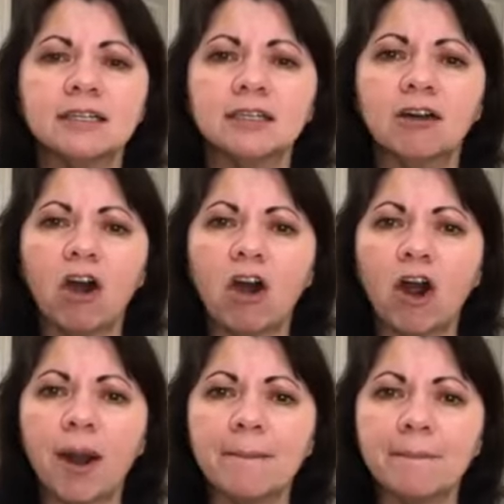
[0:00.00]

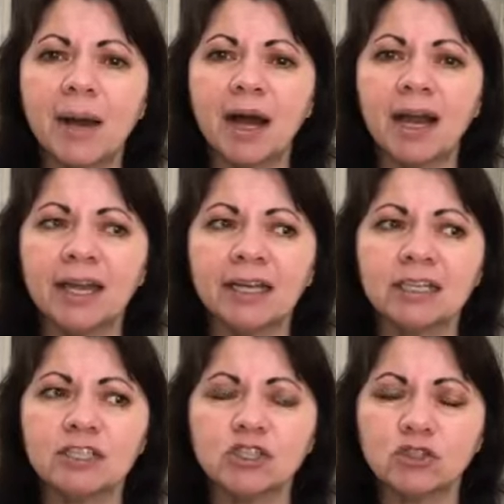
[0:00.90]
are my
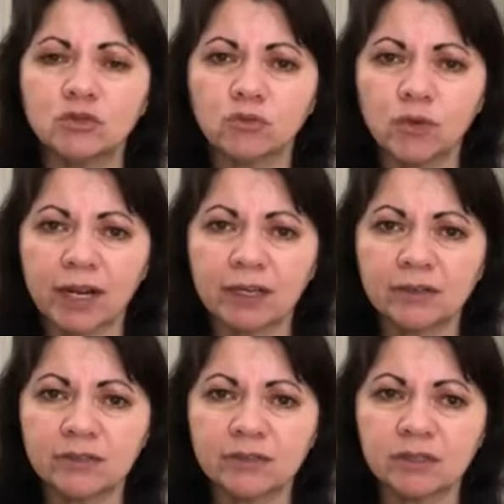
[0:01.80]

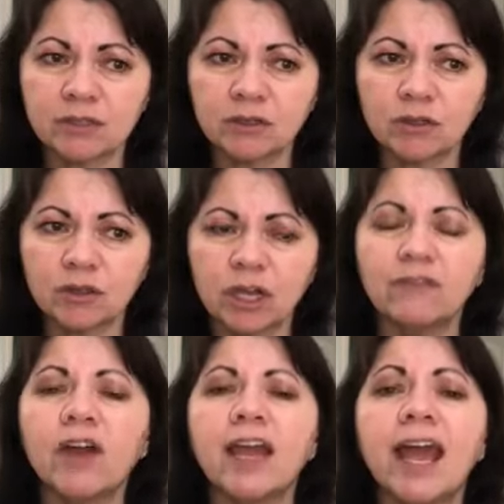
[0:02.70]
strengths?
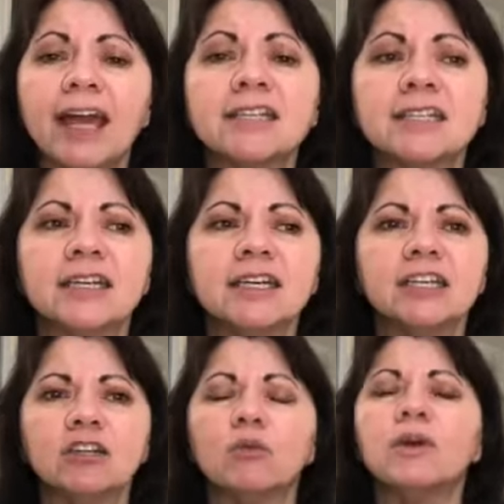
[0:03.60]

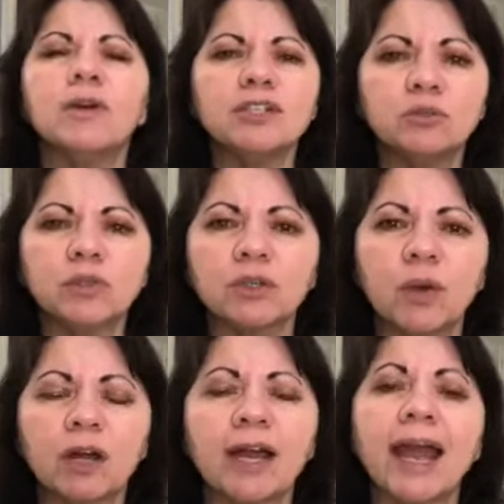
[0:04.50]
What do I do really
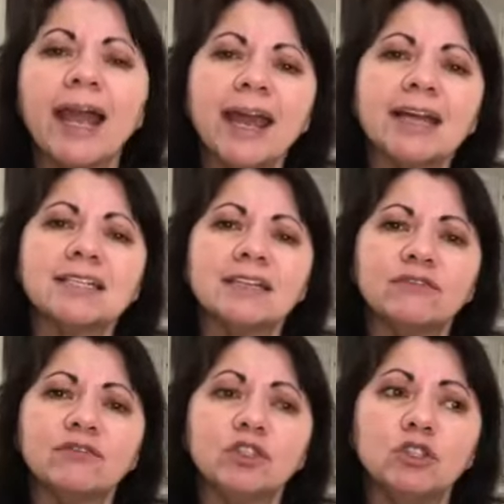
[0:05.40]
well? And if
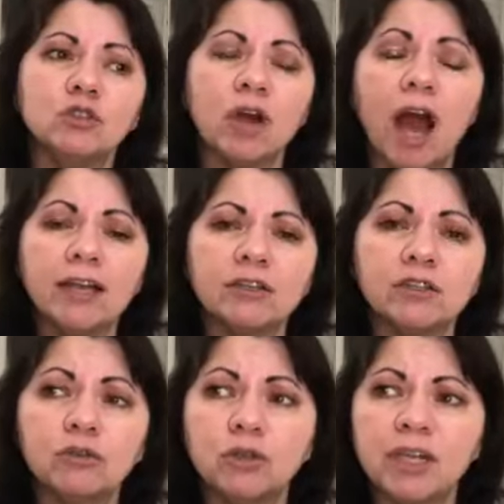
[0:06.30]

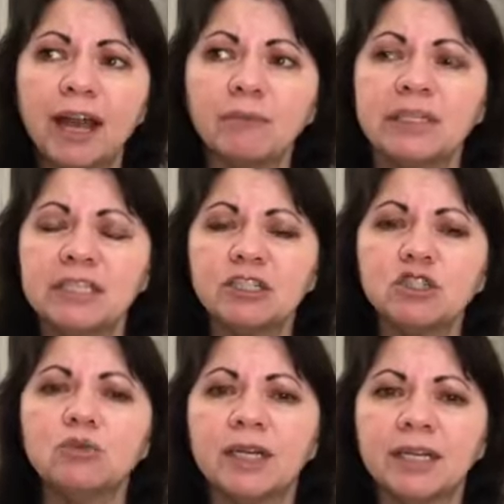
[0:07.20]
you could have me teach
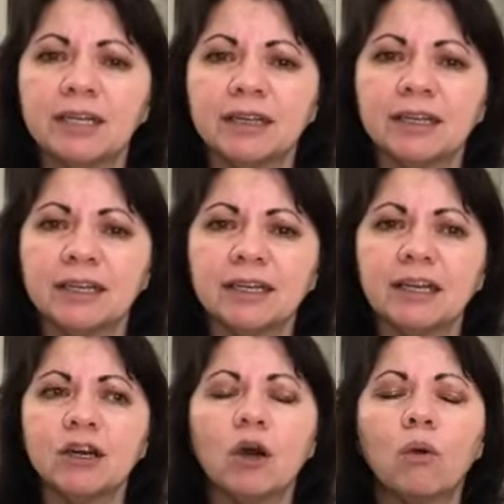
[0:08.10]
you anything,
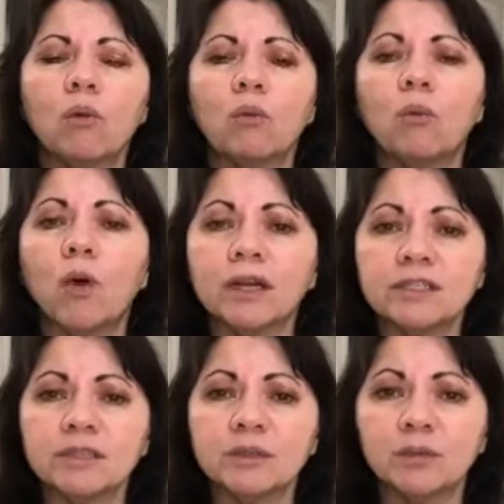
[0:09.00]

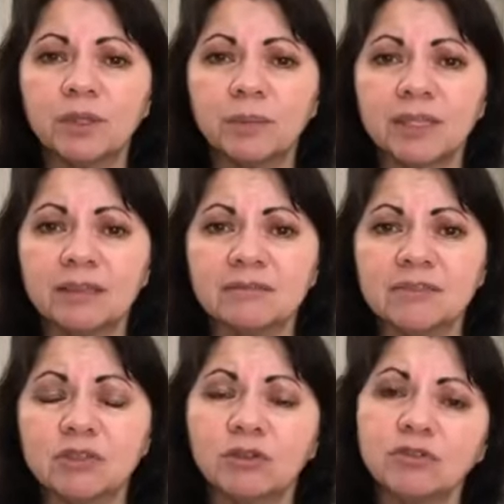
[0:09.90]
what would it be?
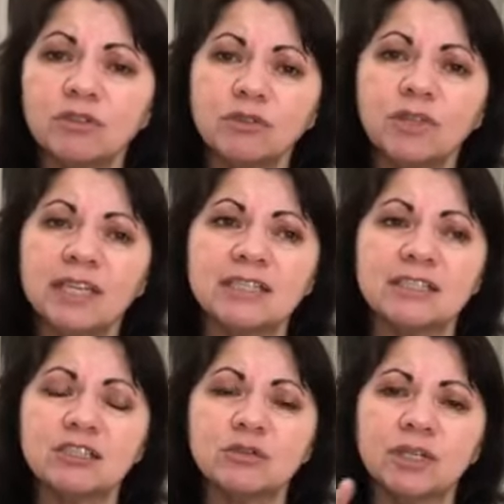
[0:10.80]
So those are 2 things
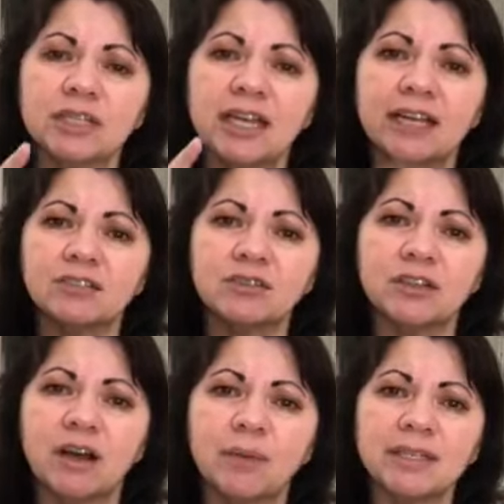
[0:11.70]
that you can answer in the
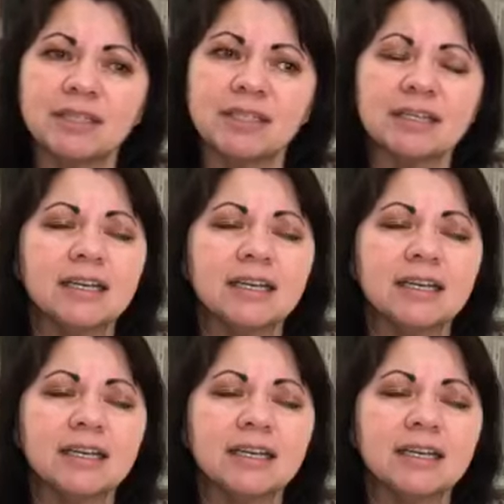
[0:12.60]
comments.